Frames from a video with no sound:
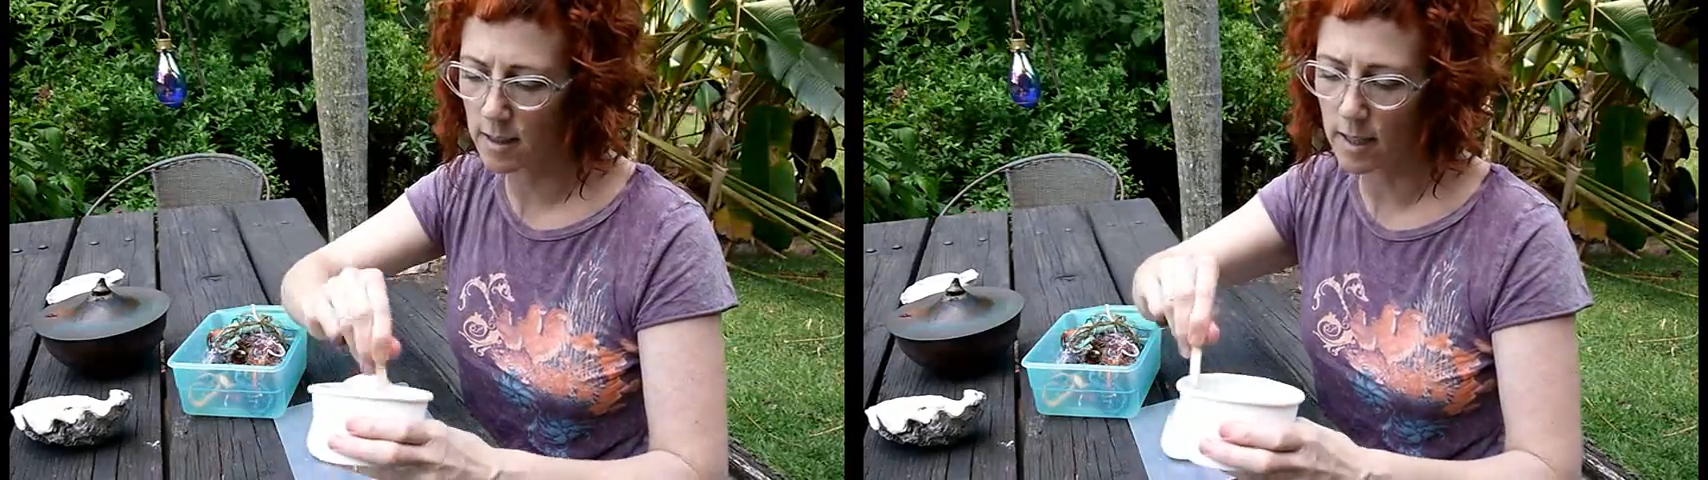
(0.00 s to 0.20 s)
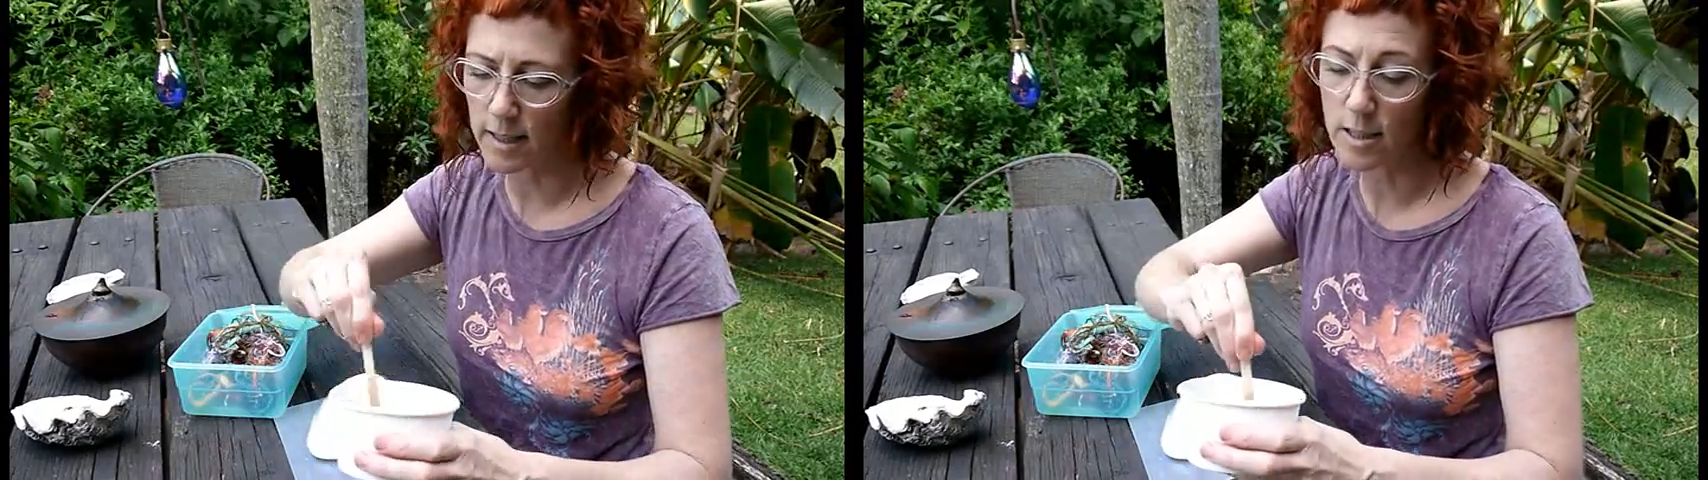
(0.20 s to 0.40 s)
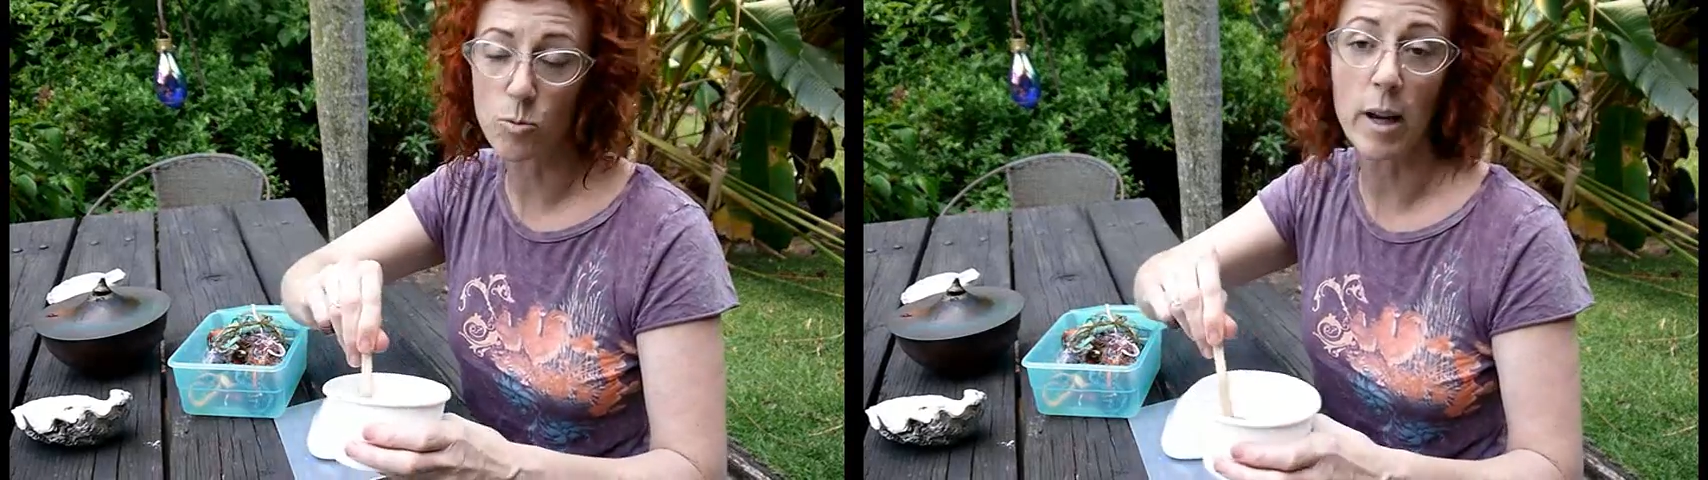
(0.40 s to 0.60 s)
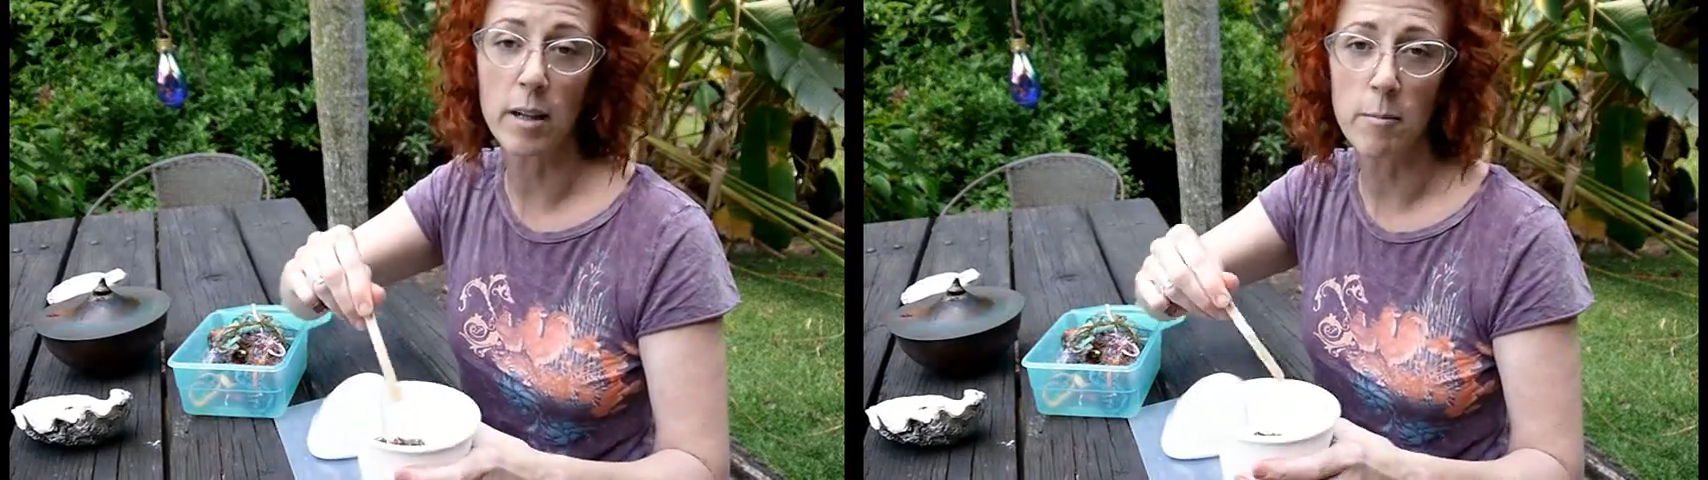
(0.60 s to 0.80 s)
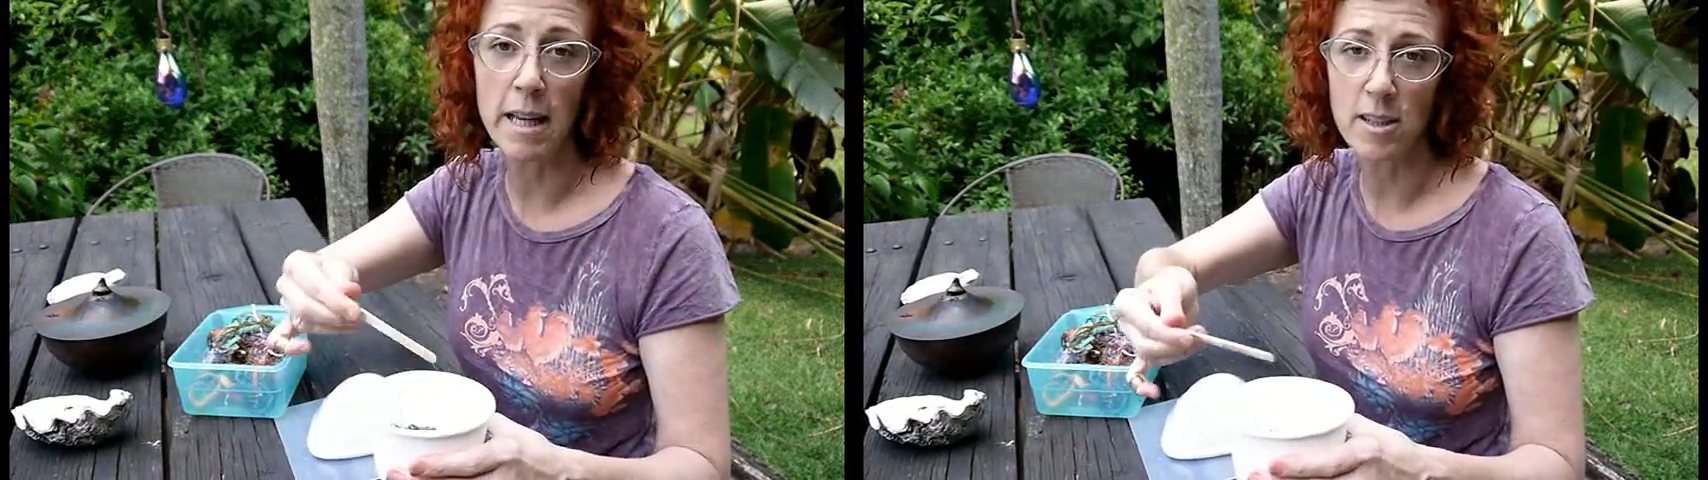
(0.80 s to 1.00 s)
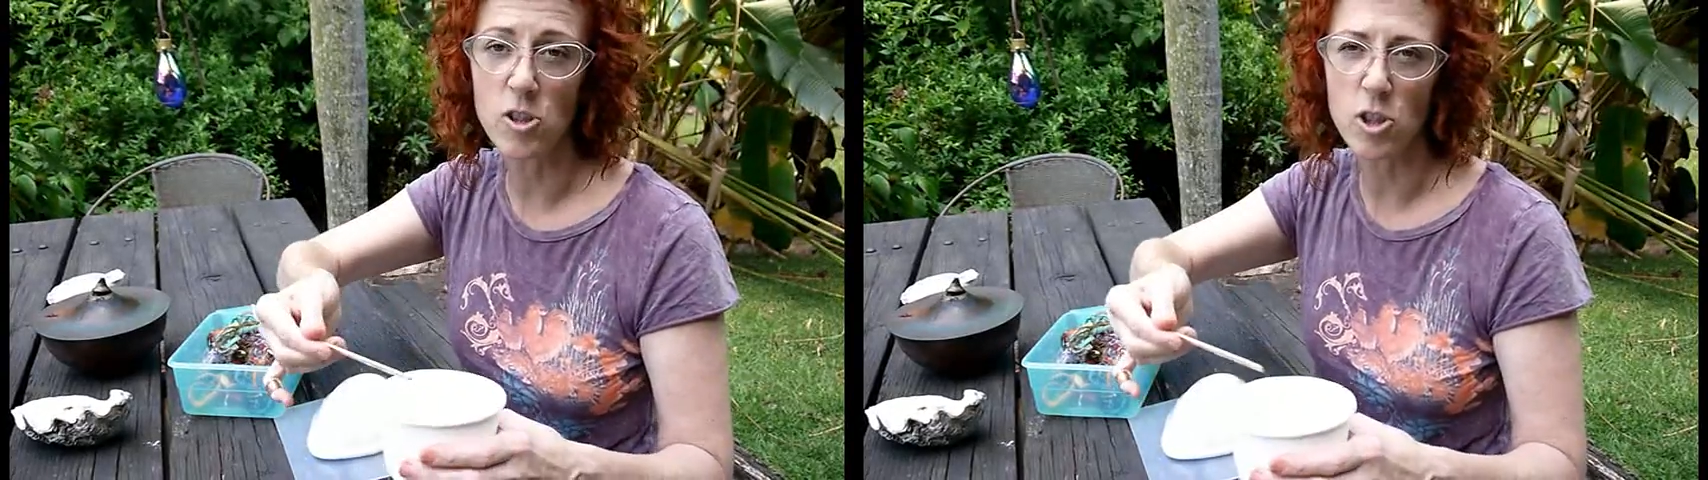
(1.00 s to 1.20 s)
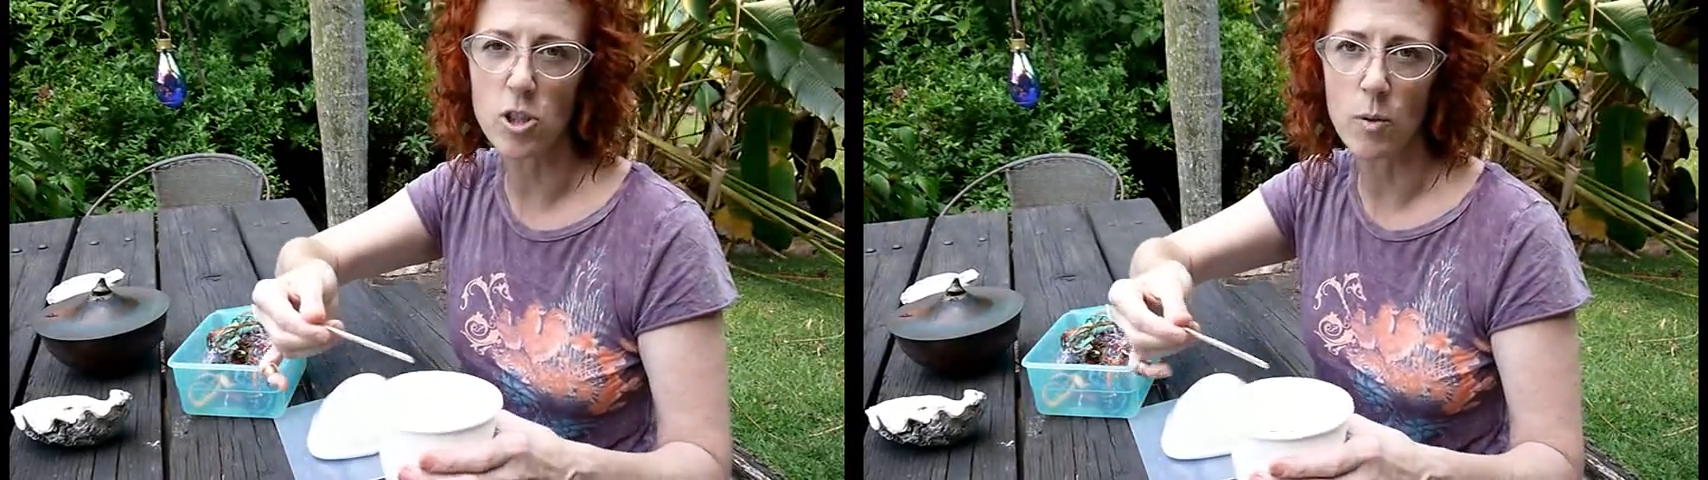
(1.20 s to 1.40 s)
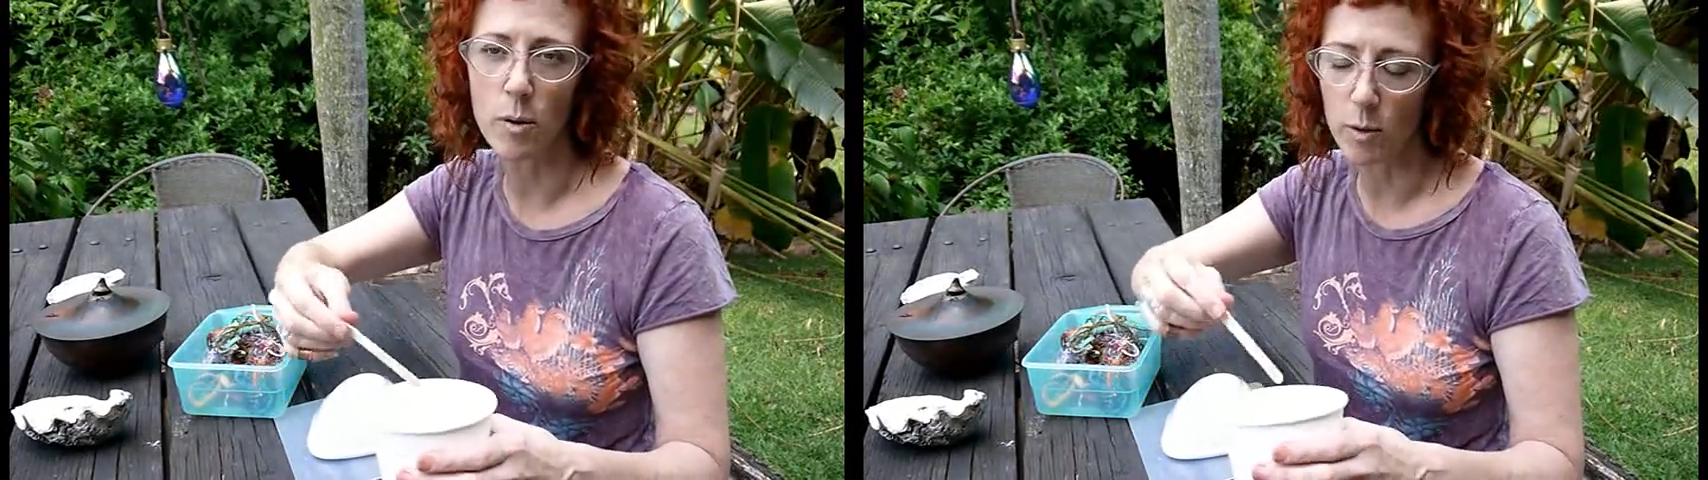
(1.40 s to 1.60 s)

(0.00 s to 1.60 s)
that's recommended, just so it